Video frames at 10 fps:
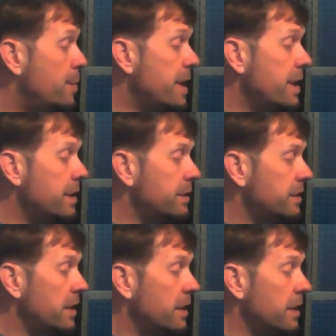B,
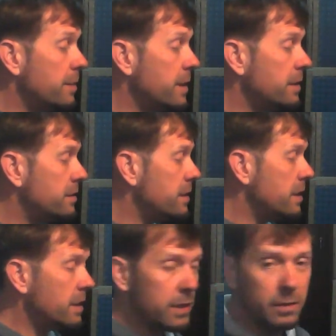C, B,
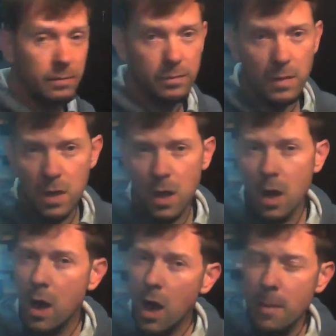C.
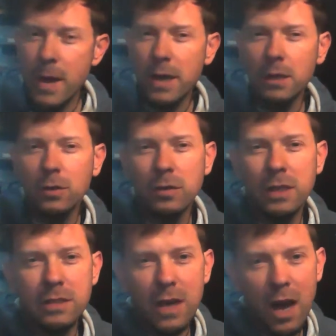I made a little
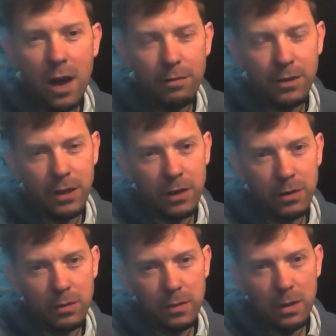guitar video
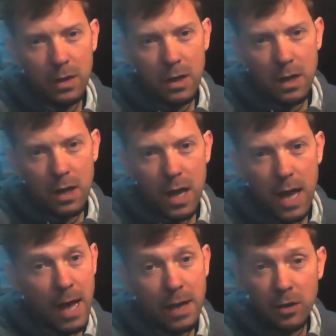
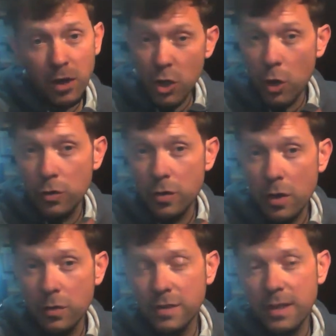and I showed you
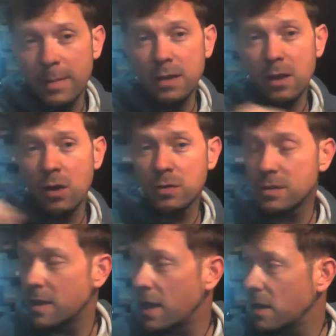those
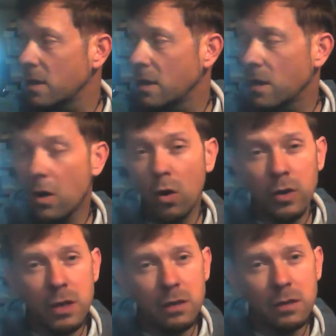semitones there on
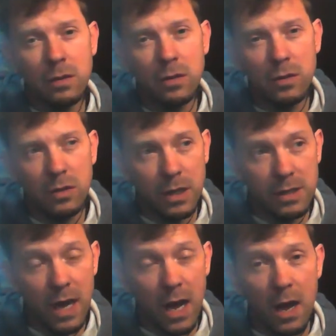a
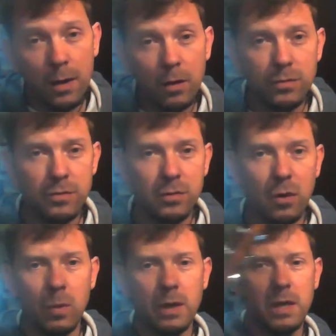guitar. I've just
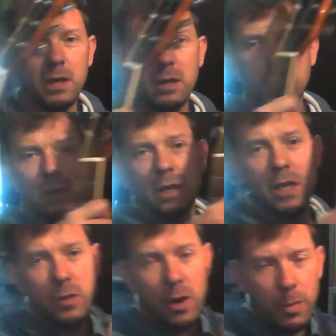got one here.
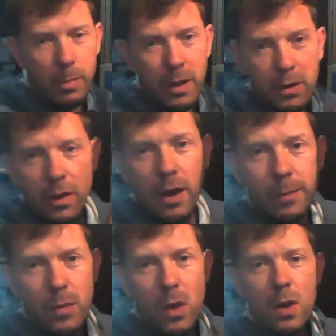Here's one I prepared earlier.
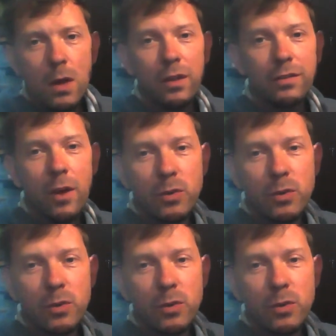So